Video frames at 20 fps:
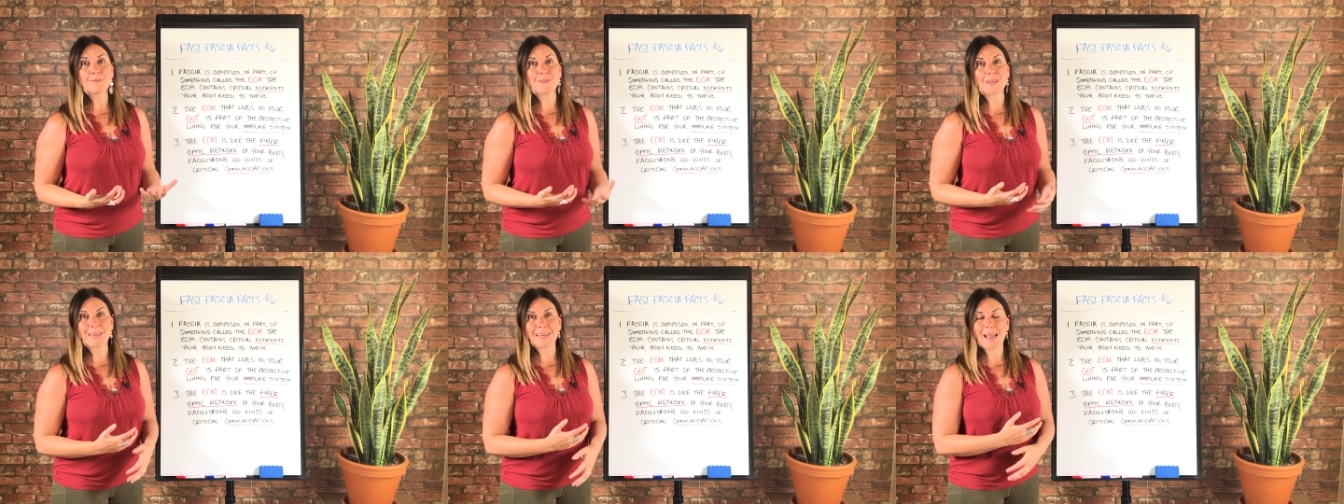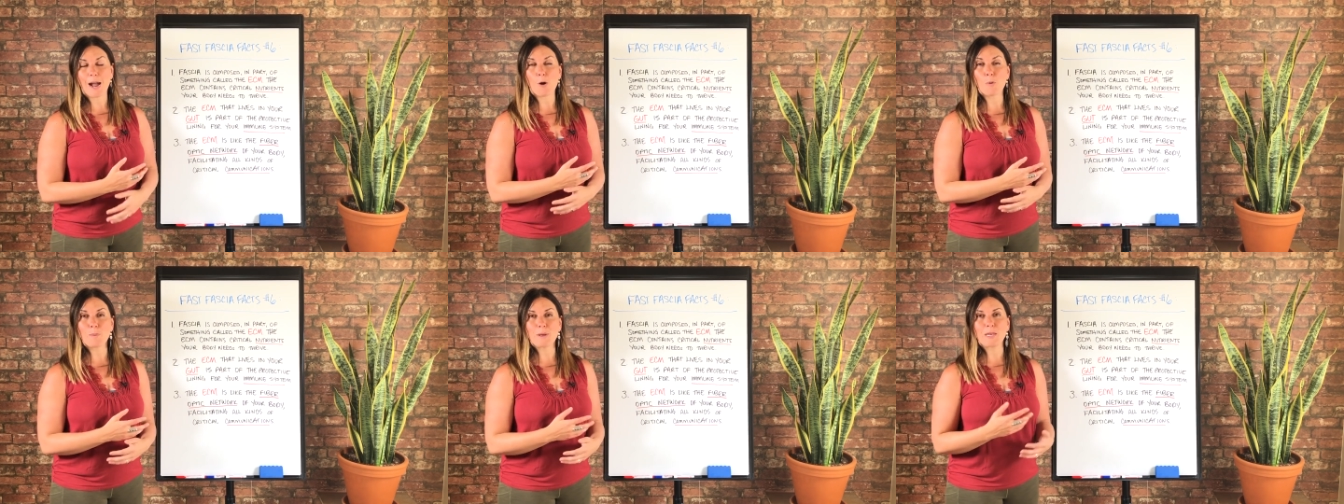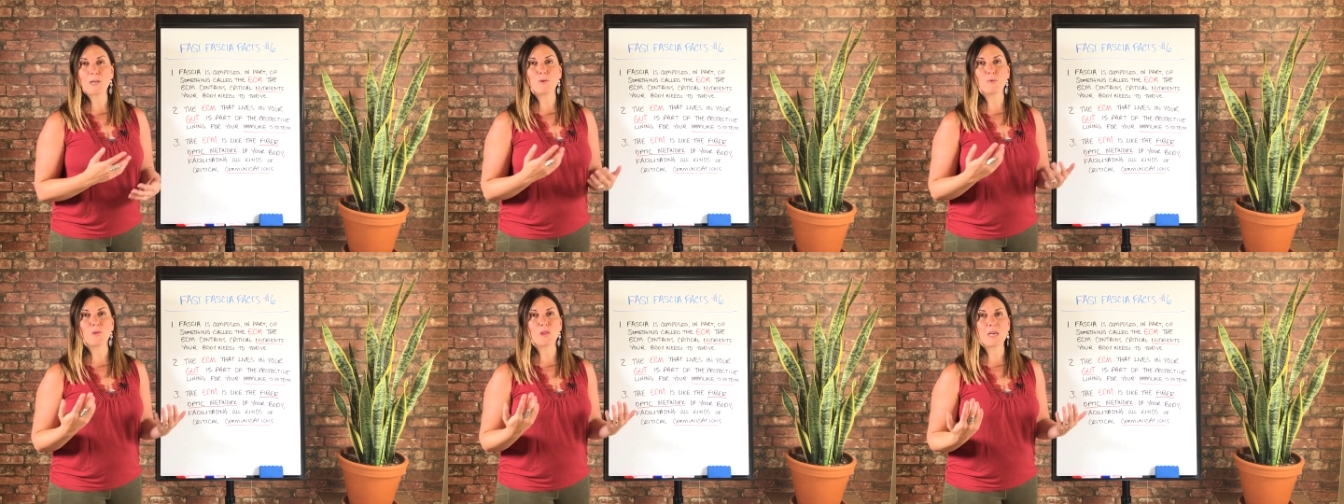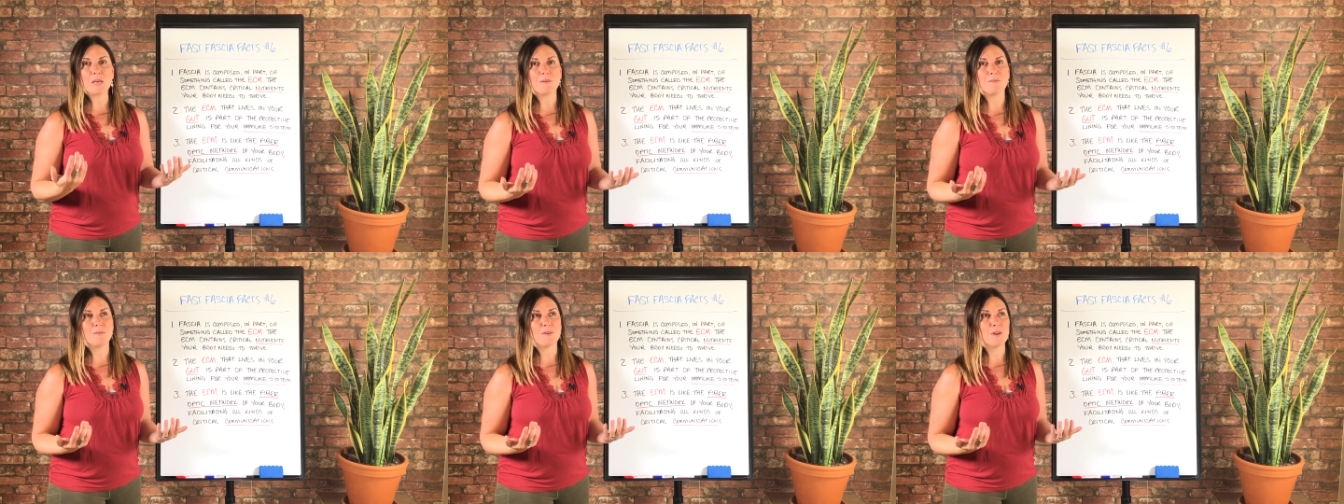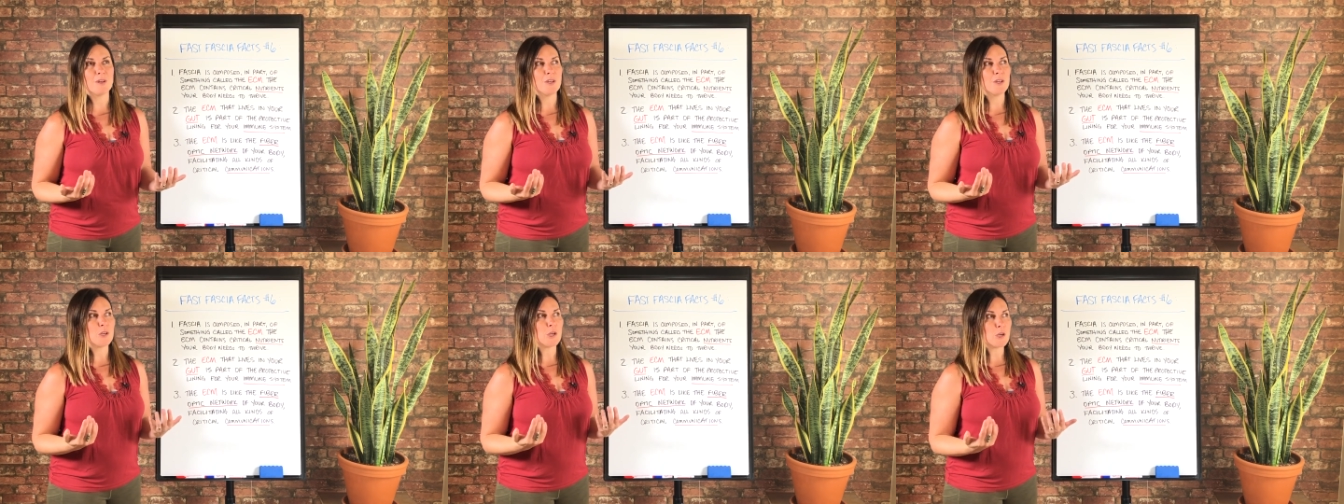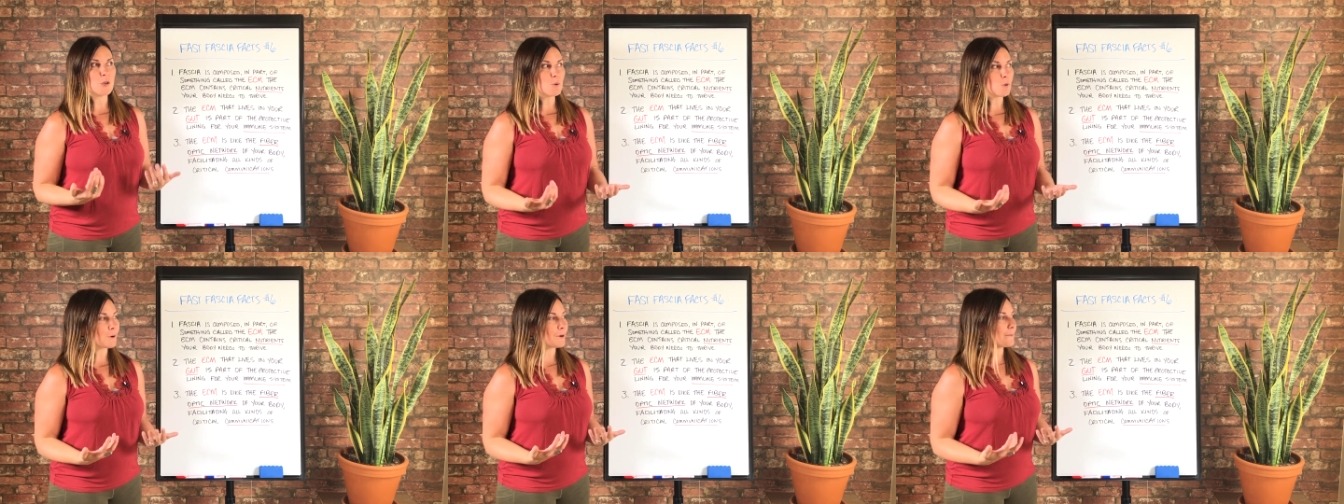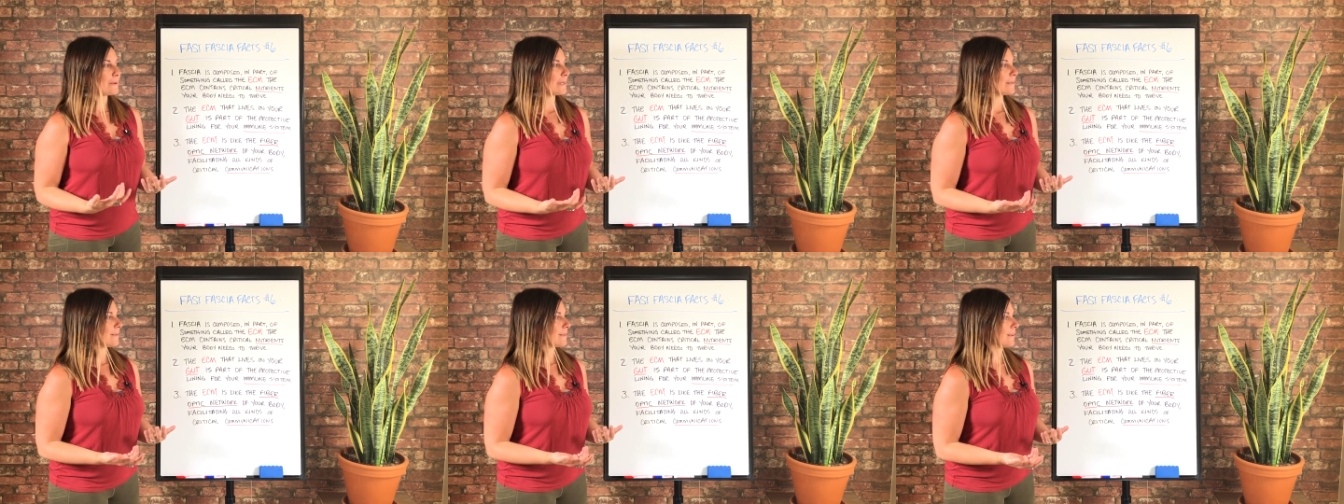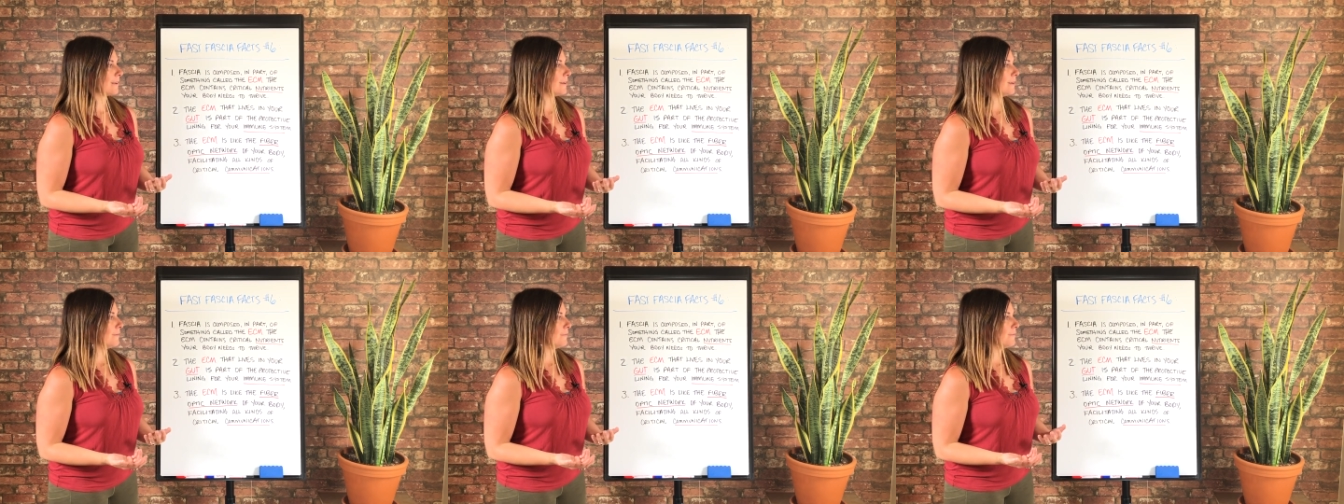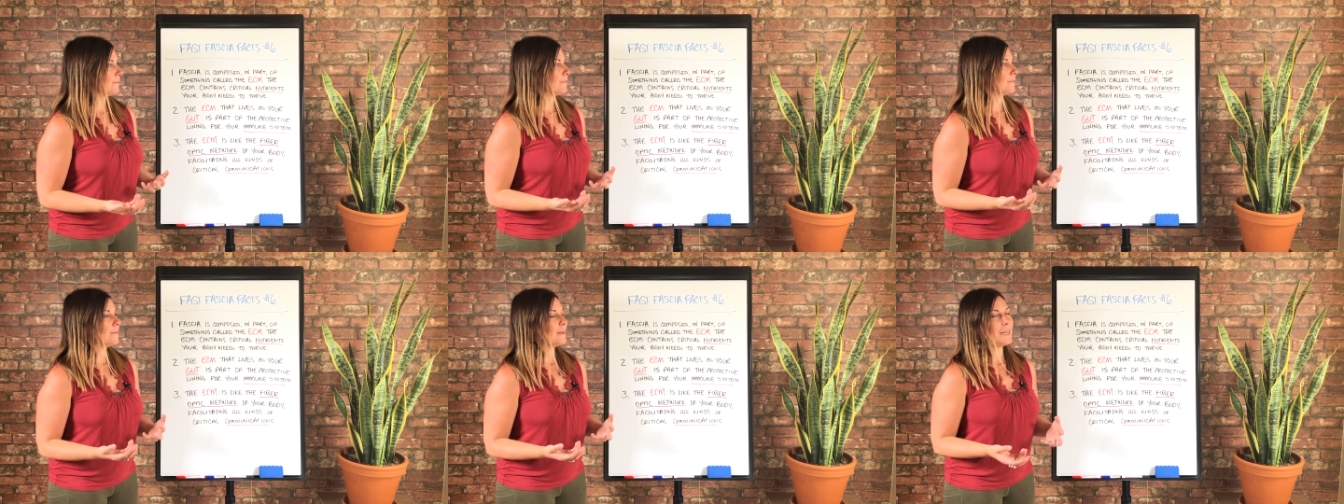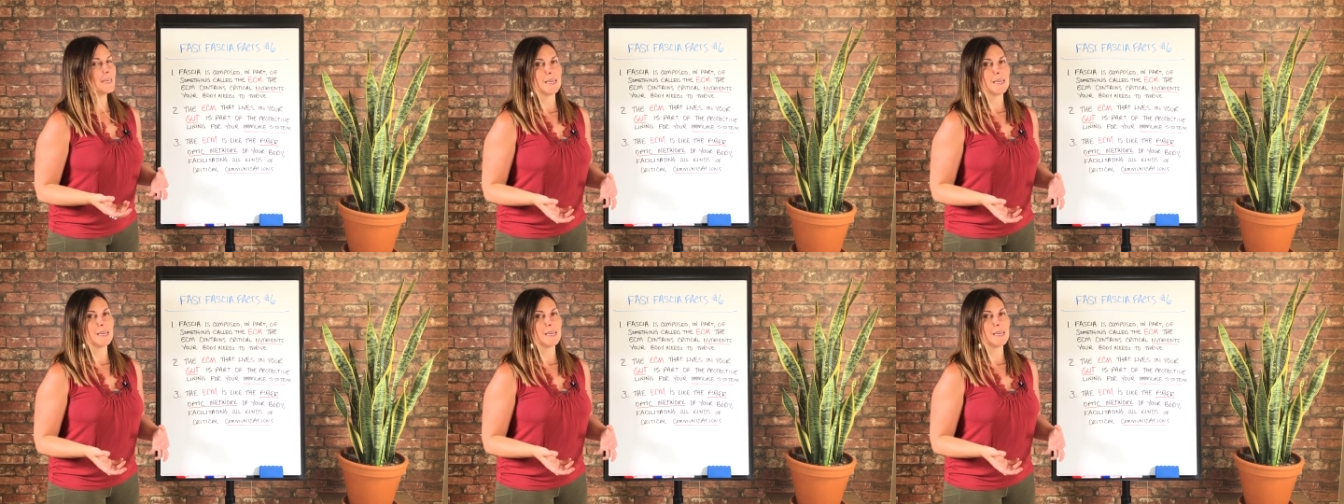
like helping you live your best life